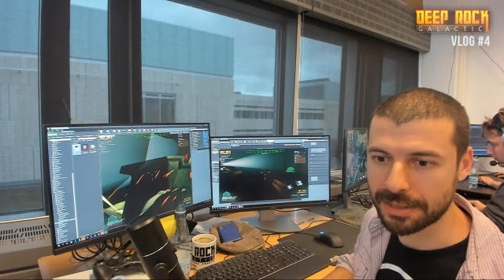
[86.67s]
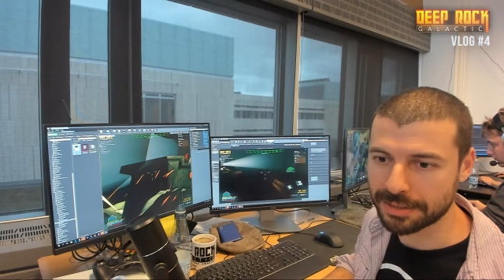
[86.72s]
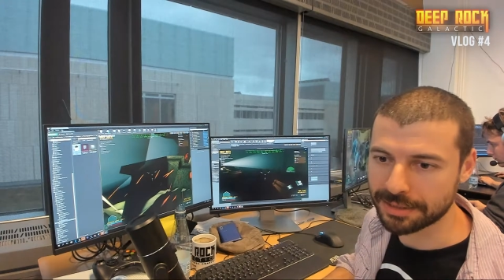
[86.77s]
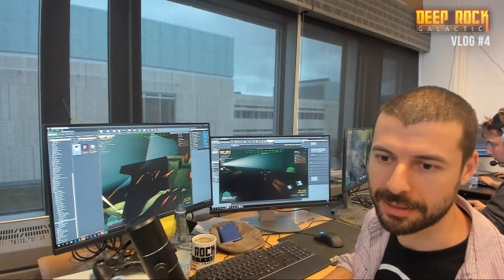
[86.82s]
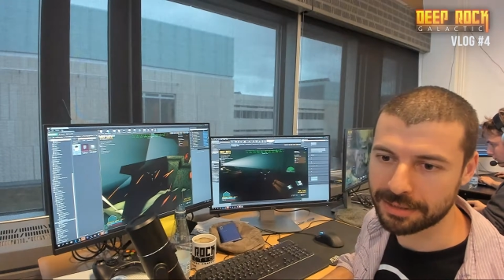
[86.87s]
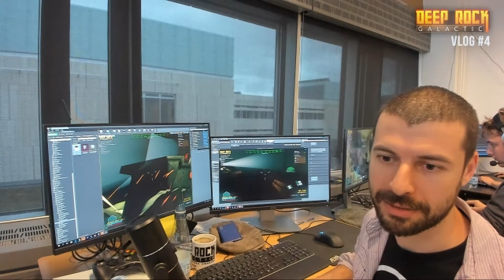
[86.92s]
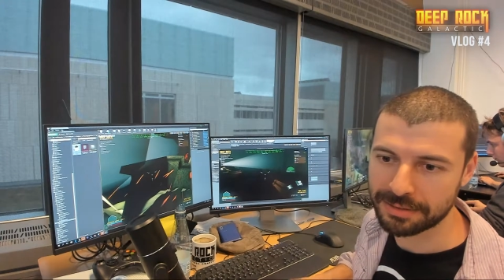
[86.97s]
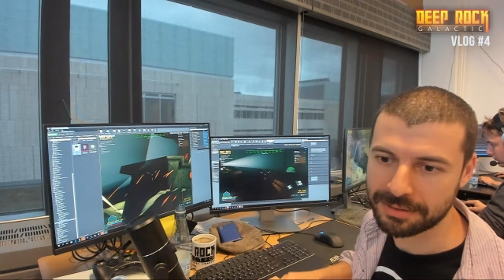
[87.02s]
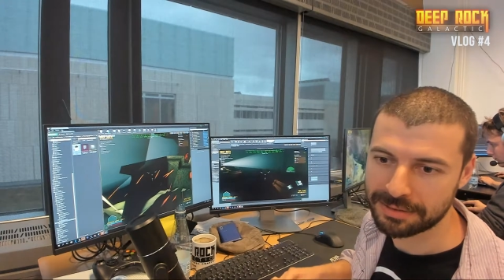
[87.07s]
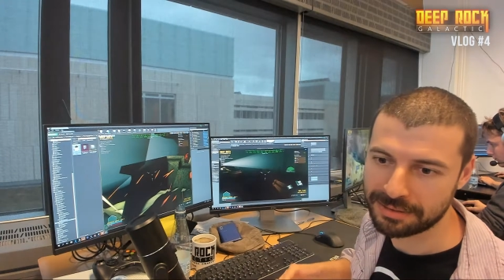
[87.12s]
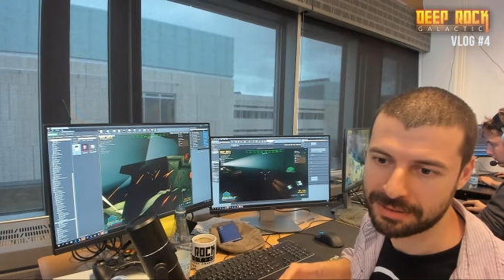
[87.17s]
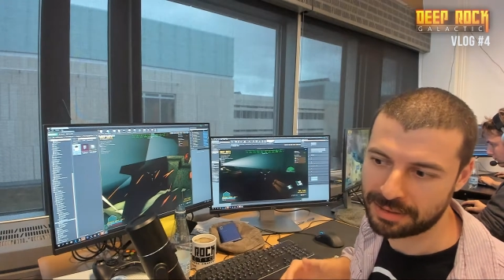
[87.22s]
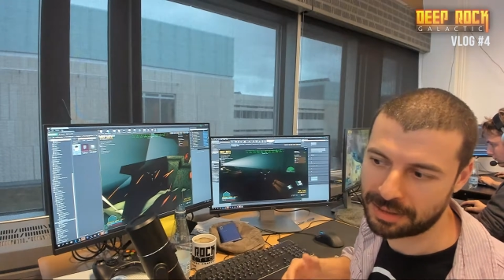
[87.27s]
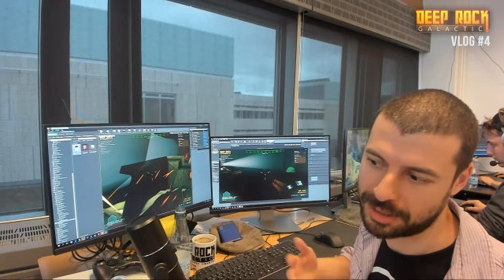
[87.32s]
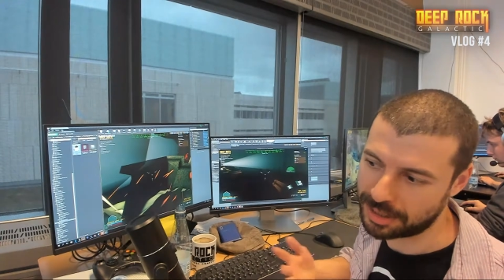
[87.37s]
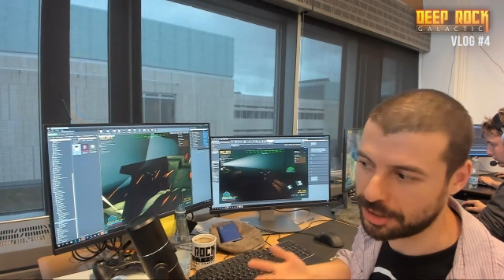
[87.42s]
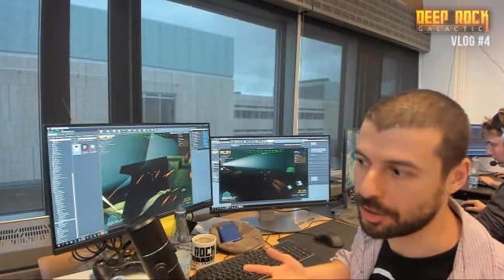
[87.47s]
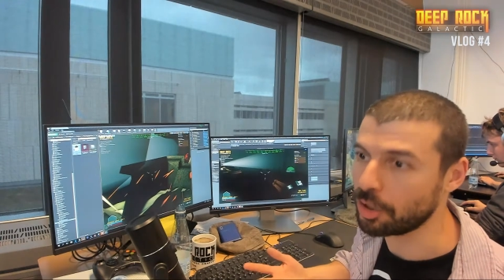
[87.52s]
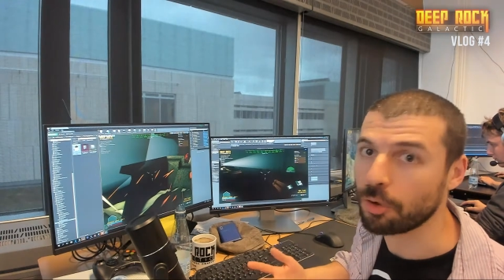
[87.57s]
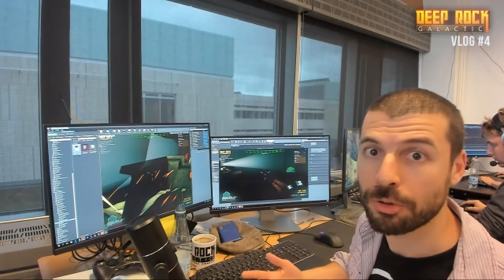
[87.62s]
that
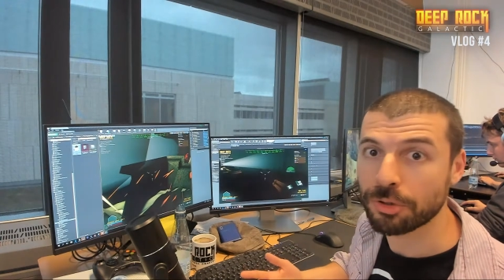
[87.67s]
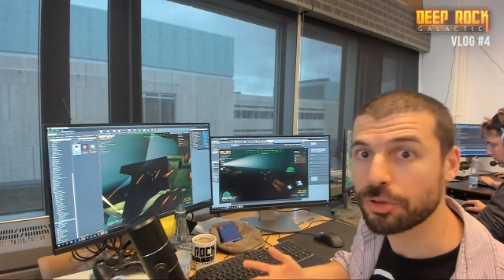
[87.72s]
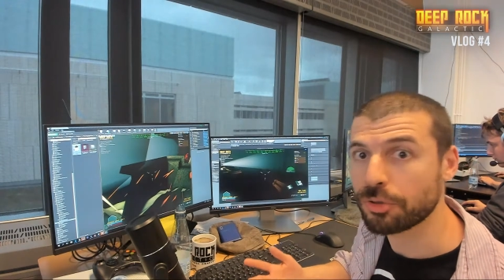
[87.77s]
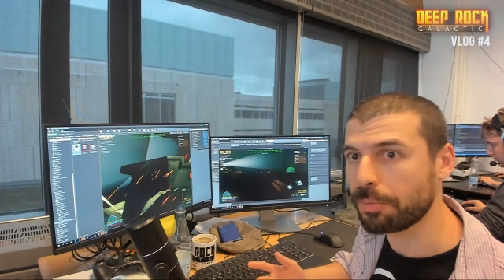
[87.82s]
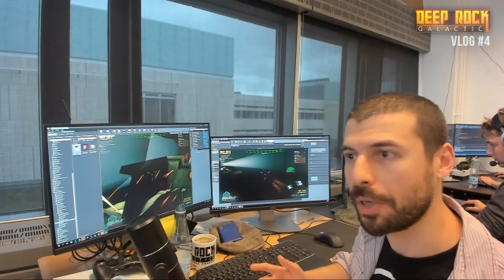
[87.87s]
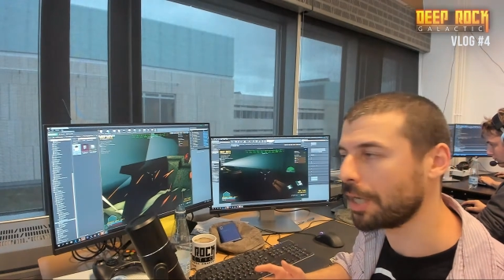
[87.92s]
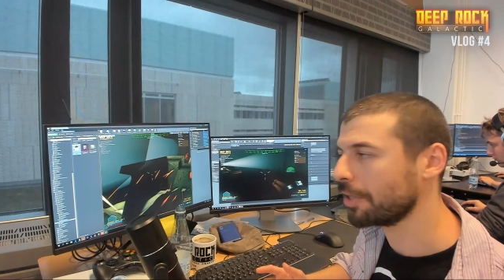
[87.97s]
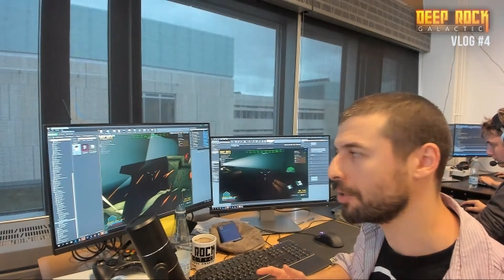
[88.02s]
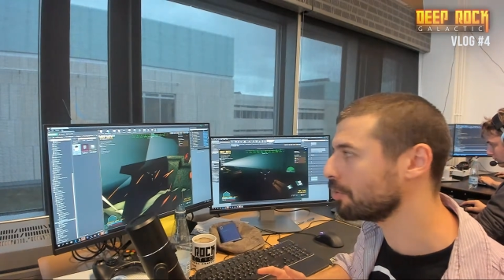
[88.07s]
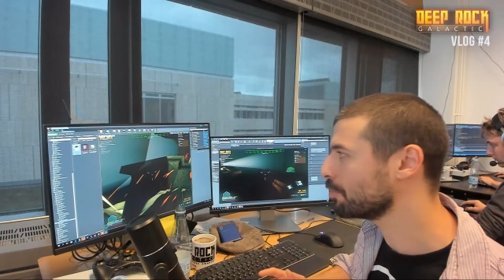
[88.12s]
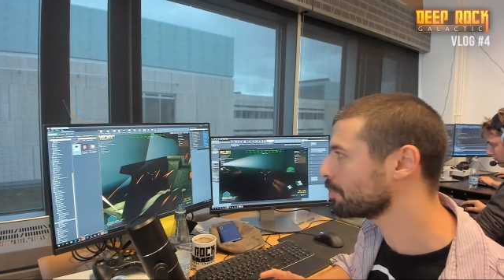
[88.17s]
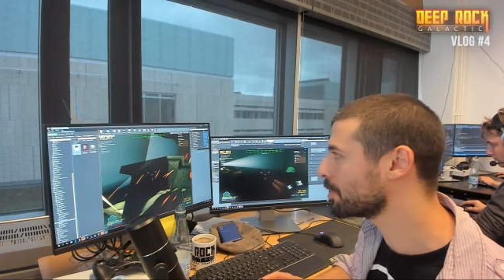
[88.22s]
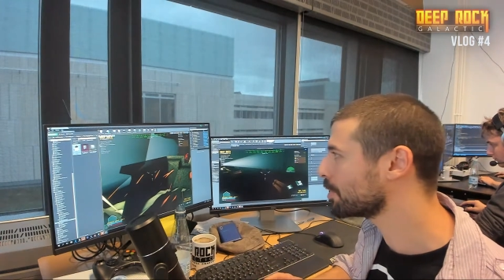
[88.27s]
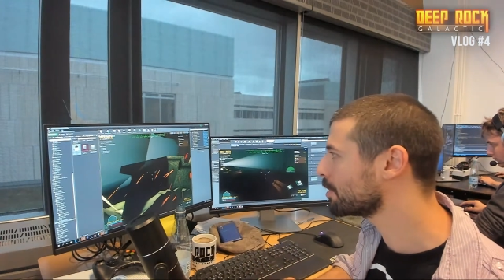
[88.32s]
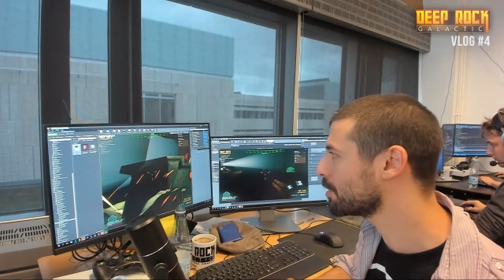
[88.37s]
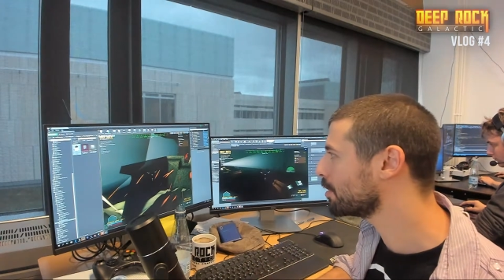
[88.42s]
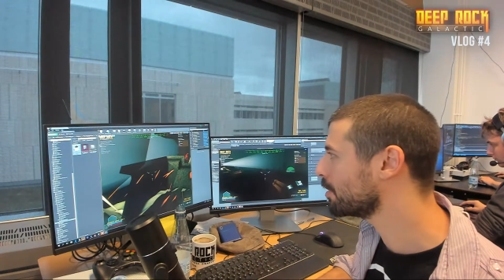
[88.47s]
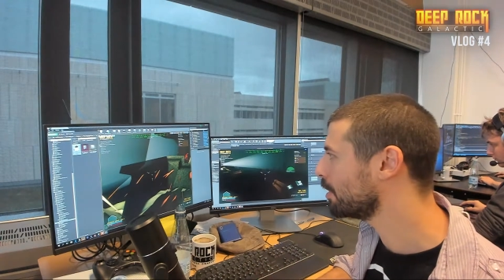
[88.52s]
are going to go into biomes.